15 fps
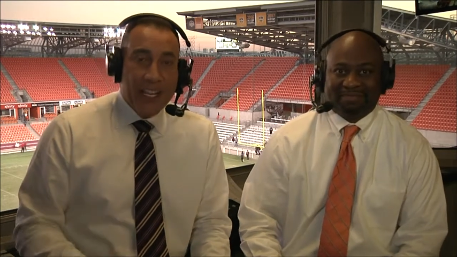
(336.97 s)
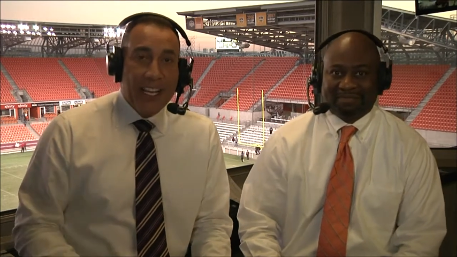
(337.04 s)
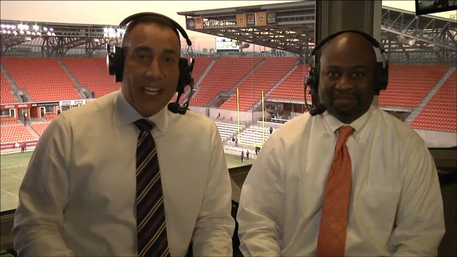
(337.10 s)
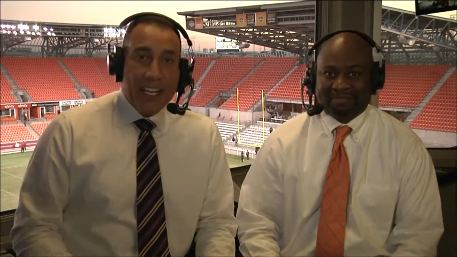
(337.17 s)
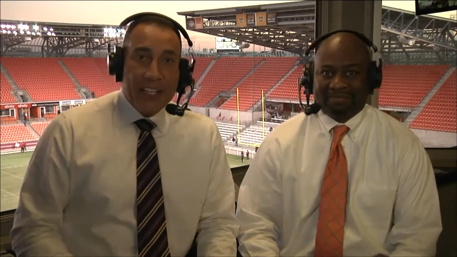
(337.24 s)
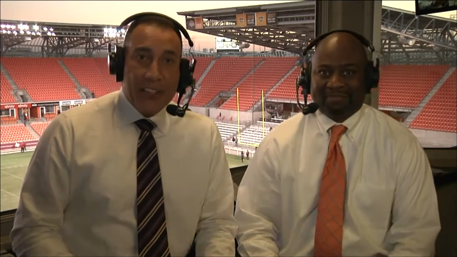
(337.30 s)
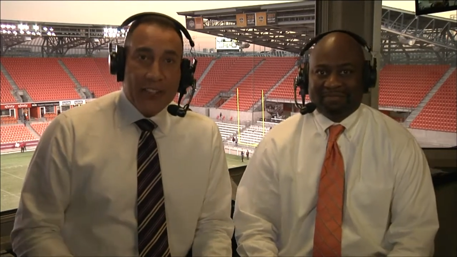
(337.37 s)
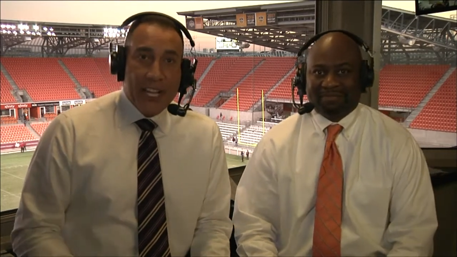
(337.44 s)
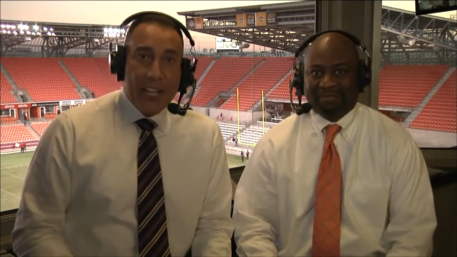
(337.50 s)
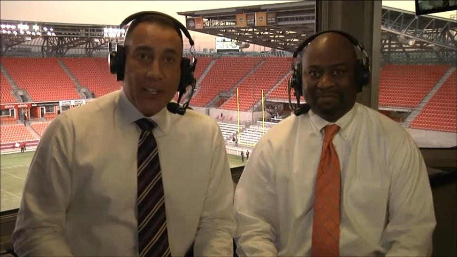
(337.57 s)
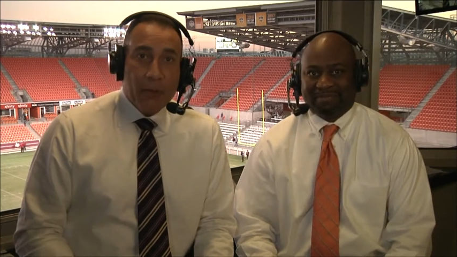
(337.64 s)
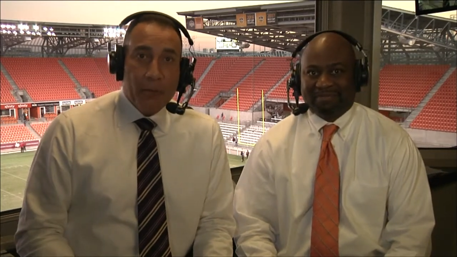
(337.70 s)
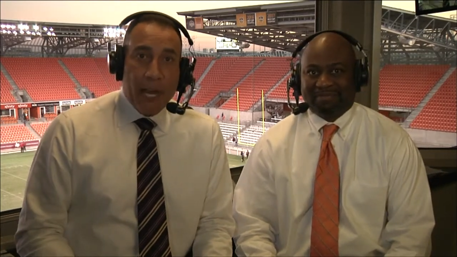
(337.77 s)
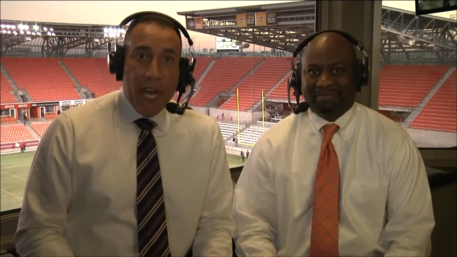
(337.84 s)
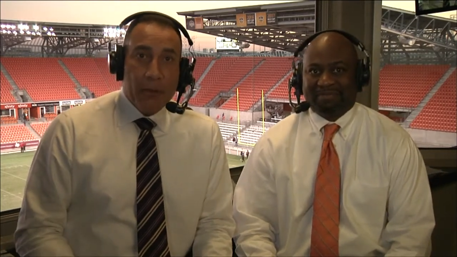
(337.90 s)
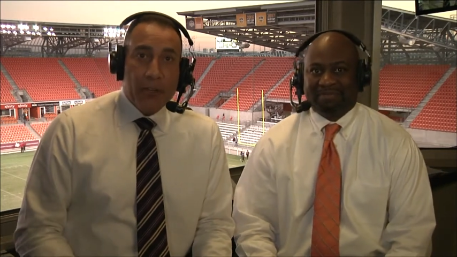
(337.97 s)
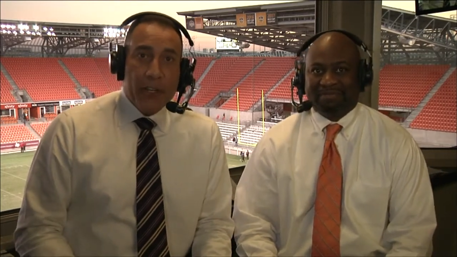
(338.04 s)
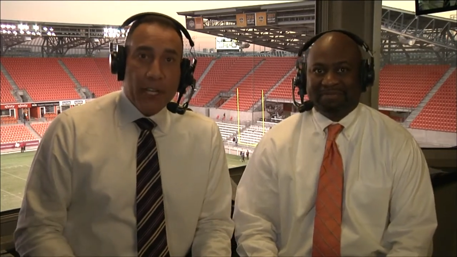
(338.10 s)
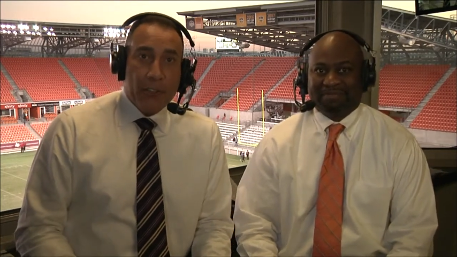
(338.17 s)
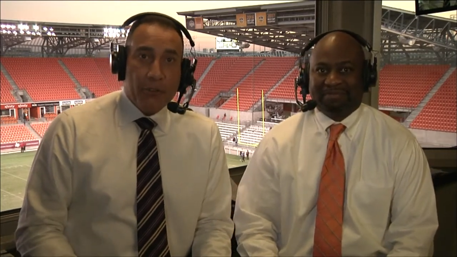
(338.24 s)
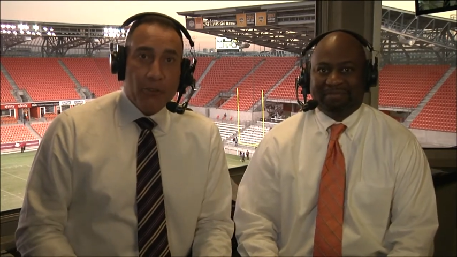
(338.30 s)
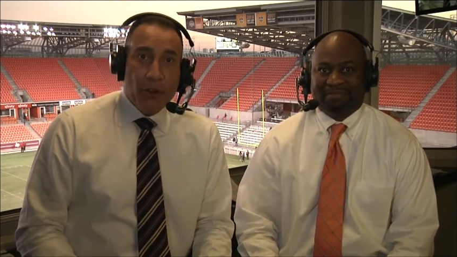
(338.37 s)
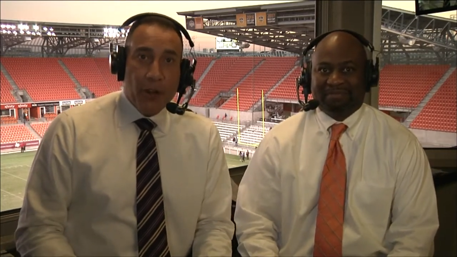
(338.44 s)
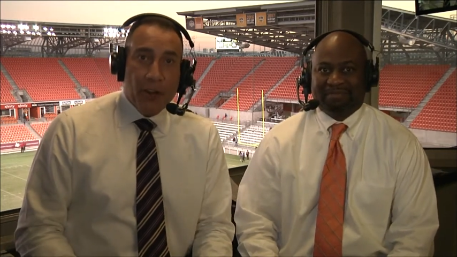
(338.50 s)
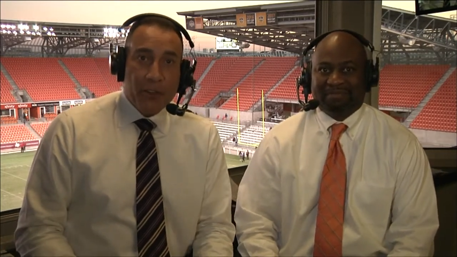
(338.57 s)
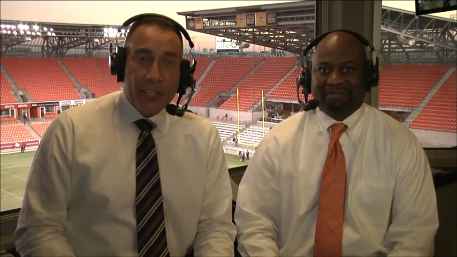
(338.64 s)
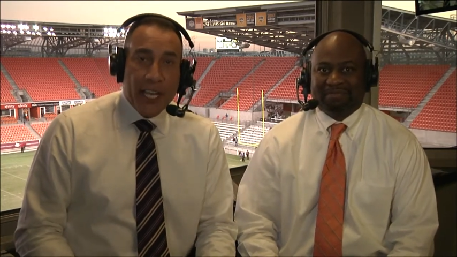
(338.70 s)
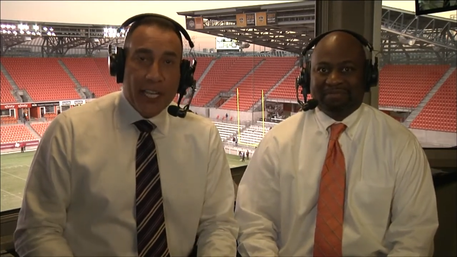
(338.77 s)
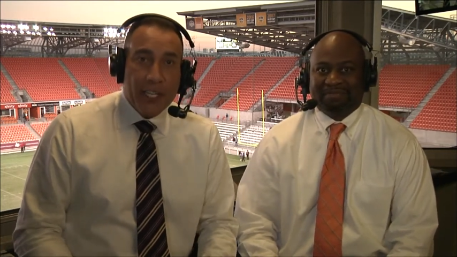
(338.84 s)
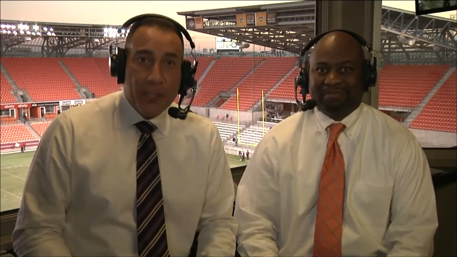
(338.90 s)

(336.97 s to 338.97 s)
Speaker 1: is standing by with Nick Strong. Nick?